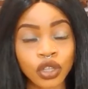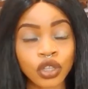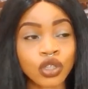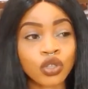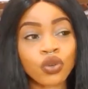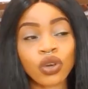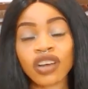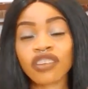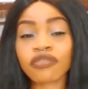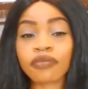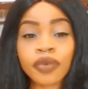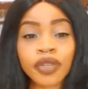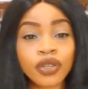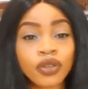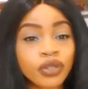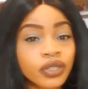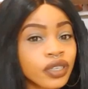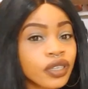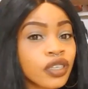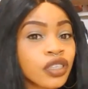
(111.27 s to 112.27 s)
So I've been
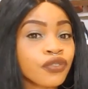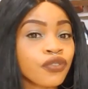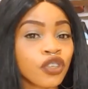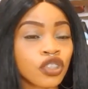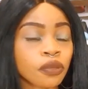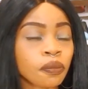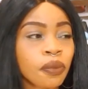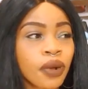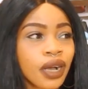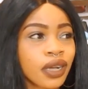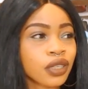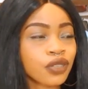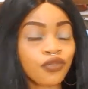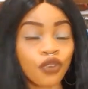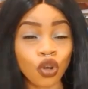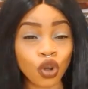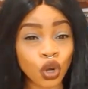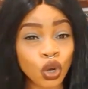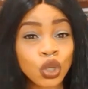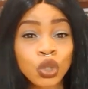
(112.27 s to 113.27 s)
using it
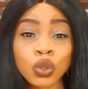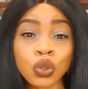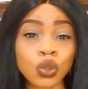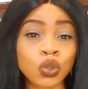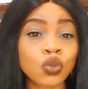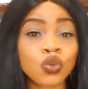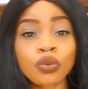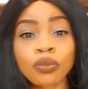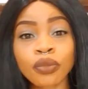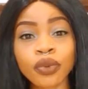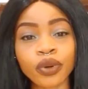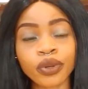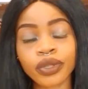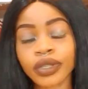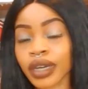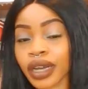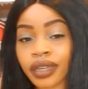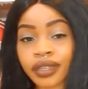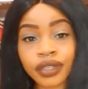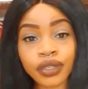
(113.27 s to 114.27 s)
for close to 2
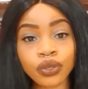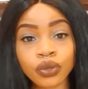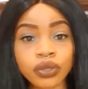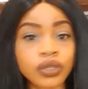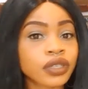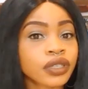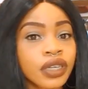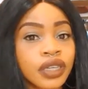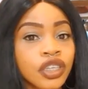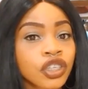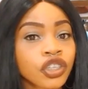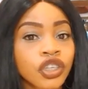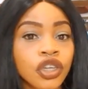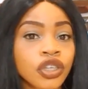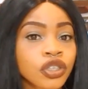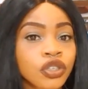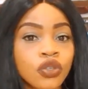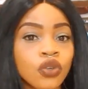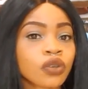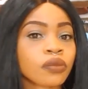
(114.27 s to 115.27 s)
months. I didn't notice any
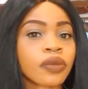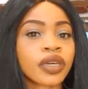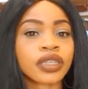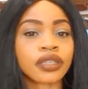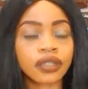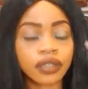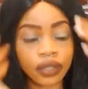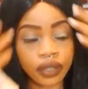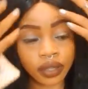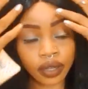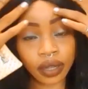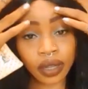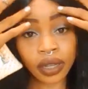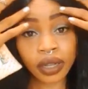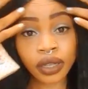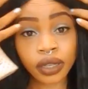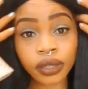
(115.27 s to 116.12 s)
changes on my skin.